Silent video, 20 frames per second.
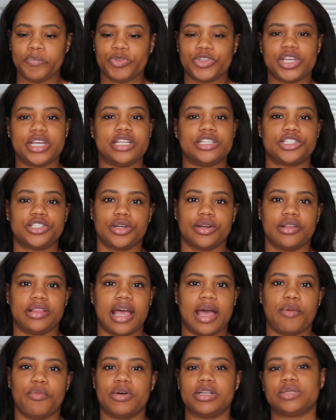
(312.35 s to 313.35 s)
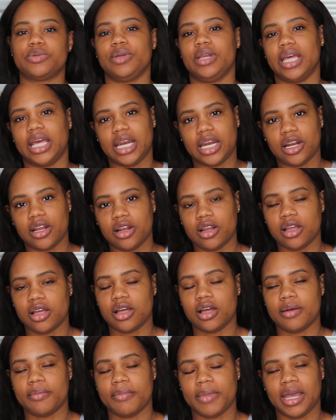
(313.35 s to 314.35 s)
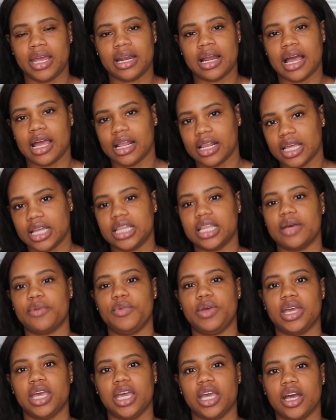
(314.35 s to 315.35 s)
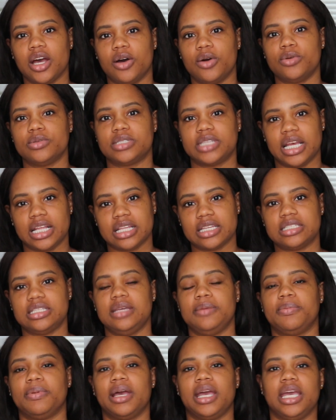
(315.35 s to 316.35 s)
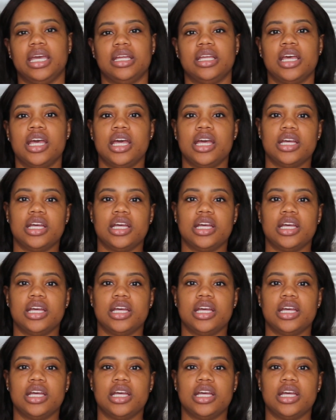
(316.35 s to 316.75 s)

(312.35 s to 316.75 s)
to ensure that once we landed on the main island that we can go take the seaplane